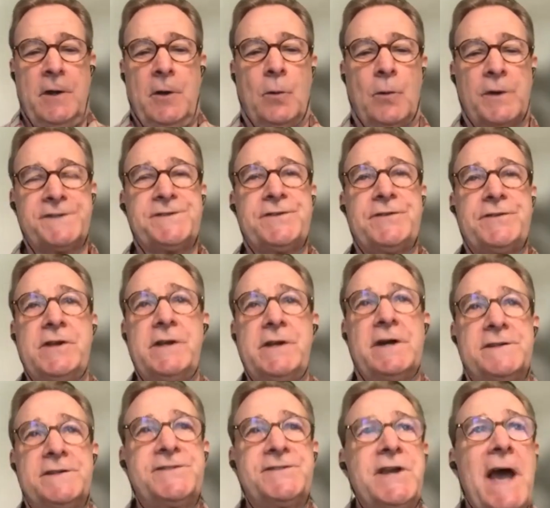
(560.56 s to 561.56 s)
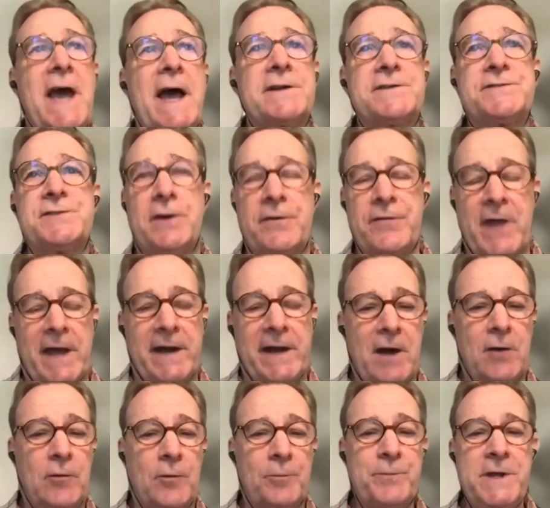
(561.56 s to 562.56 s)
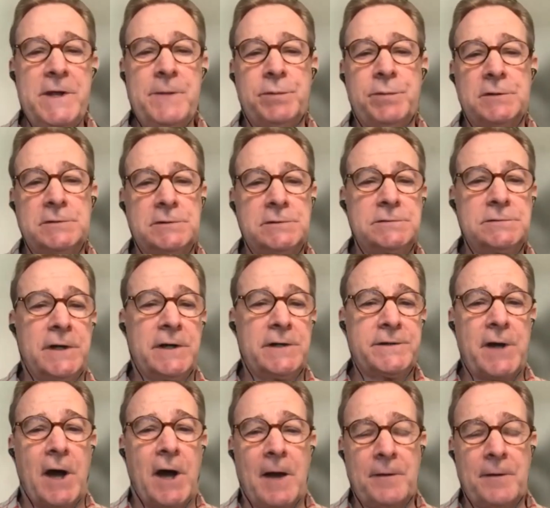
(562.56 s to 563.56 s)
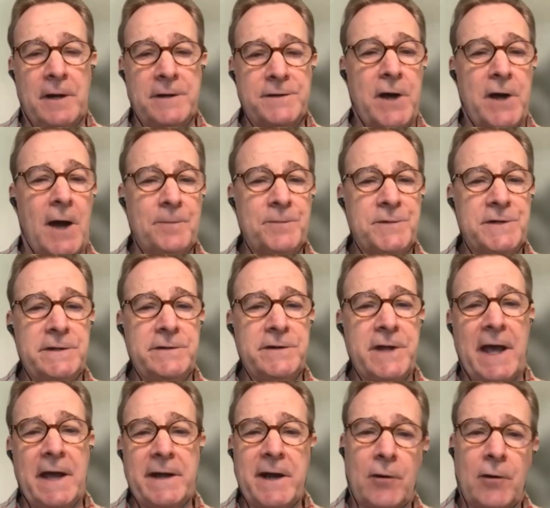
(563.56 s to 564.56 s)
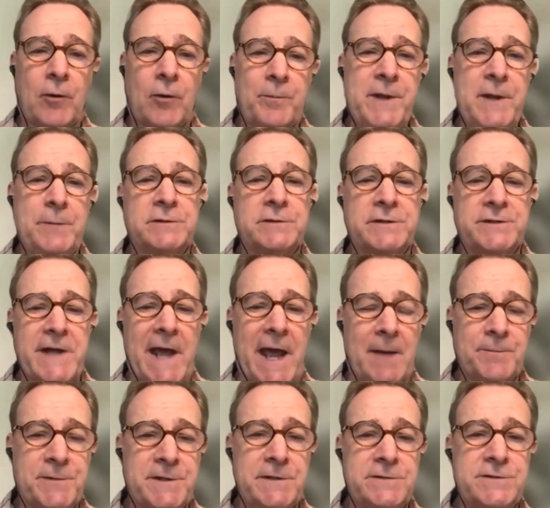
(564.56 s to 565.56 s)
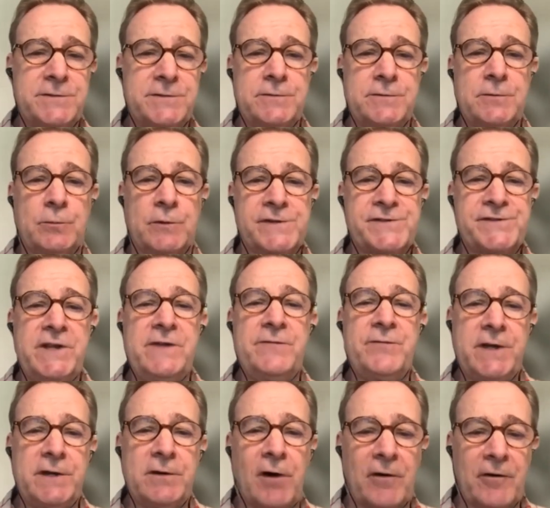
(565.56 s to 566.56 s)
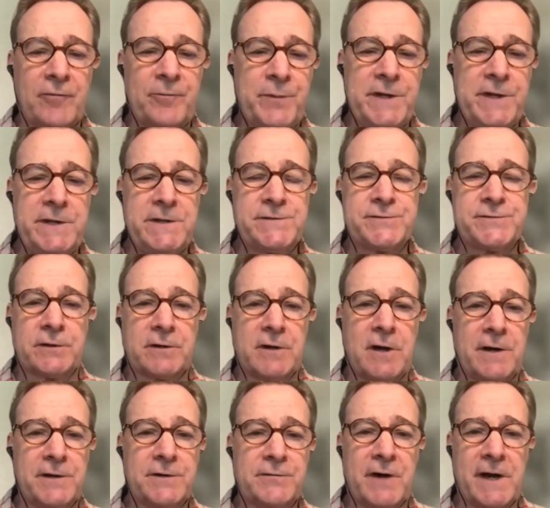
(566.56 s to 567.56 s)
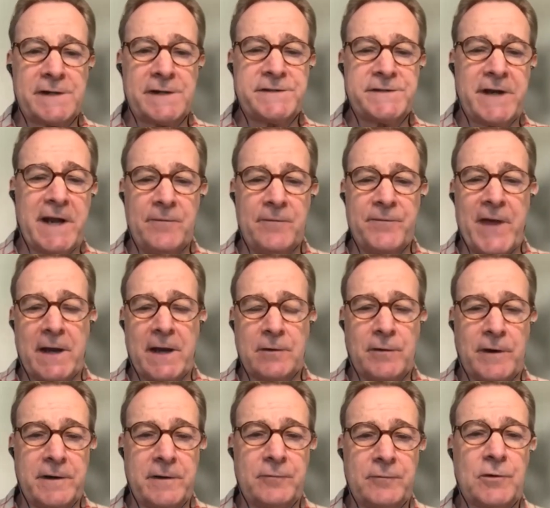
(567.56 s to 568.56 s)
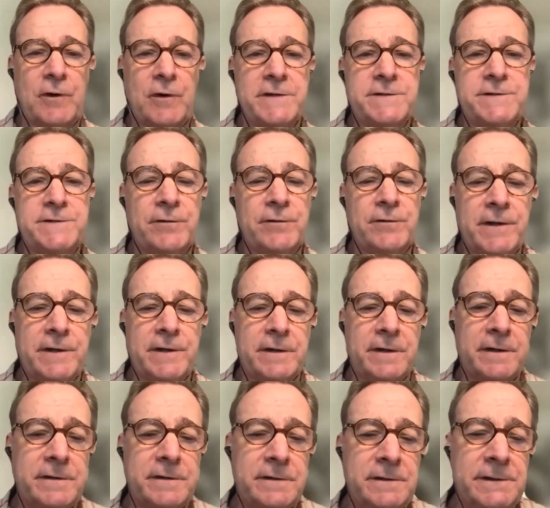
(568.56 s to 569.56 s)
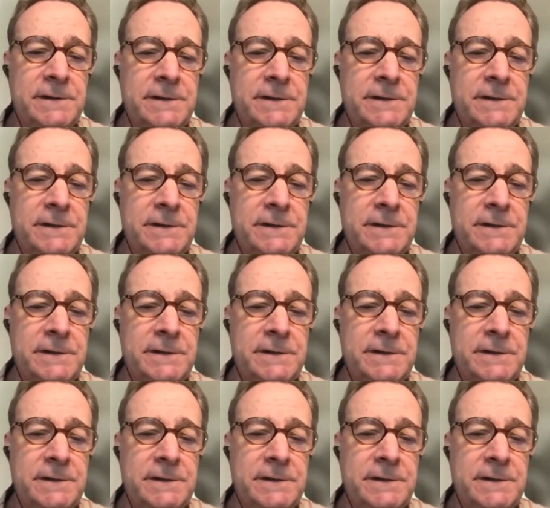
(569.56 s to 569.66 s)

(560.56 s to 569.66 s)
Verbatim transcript: what's the uh, status on that? How are people adopt adopting that? How are people adapting to receiving RFPs or contracts that have that kind of criteria in it?